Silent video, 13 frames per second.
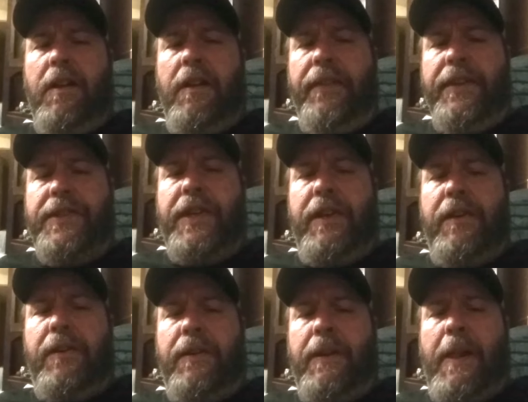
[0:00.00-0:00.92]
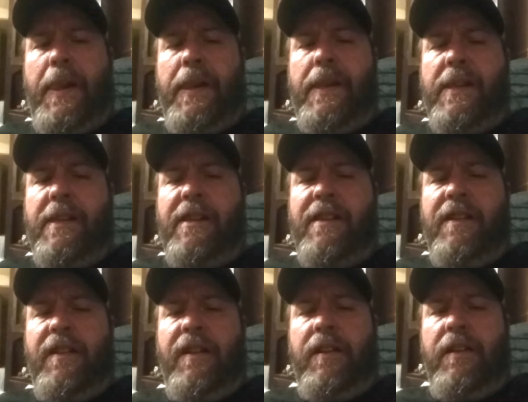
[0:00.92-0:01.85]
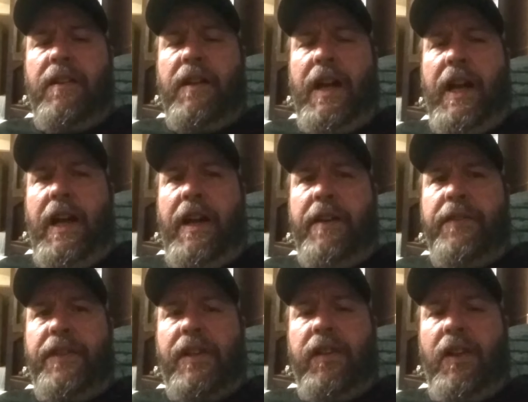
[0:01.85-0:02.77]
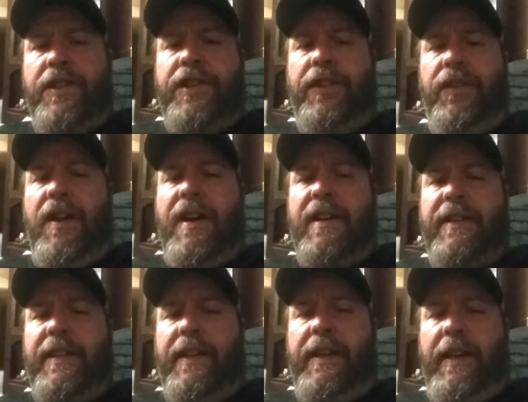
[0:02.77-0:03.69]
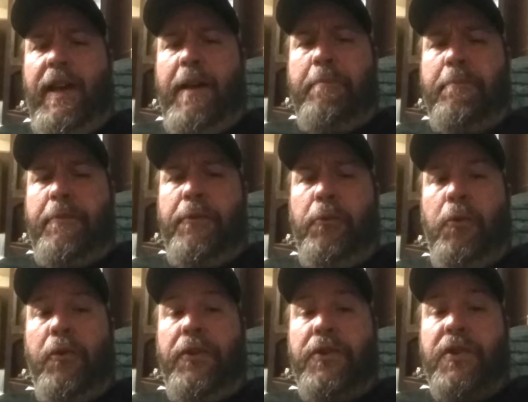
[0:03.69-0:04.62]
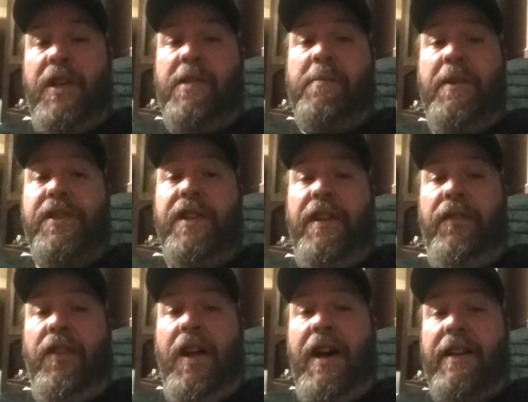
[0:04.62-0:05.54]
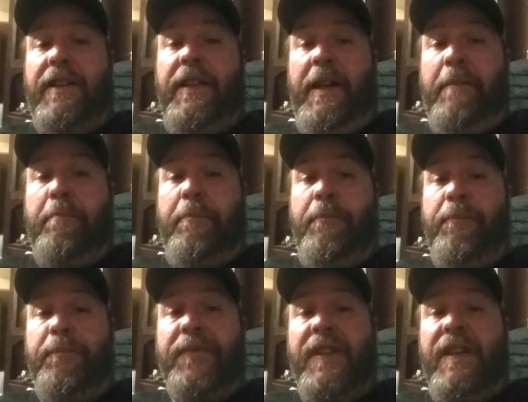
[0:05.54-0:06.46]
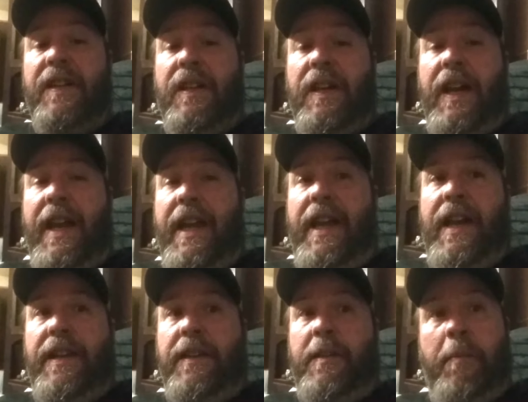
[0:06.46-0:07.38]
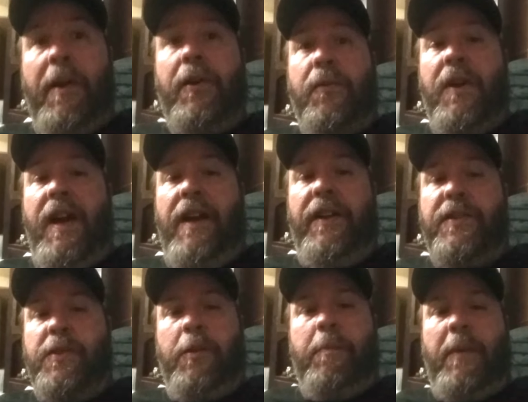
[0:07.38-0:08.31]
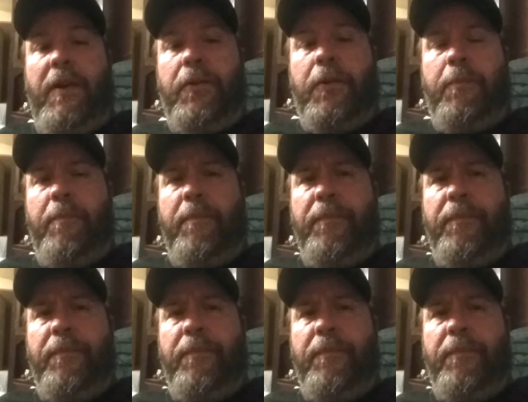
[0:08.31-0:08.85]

This here, the clutch had locked up, or the transmission had locked up, and the motor ran. I sold the motor.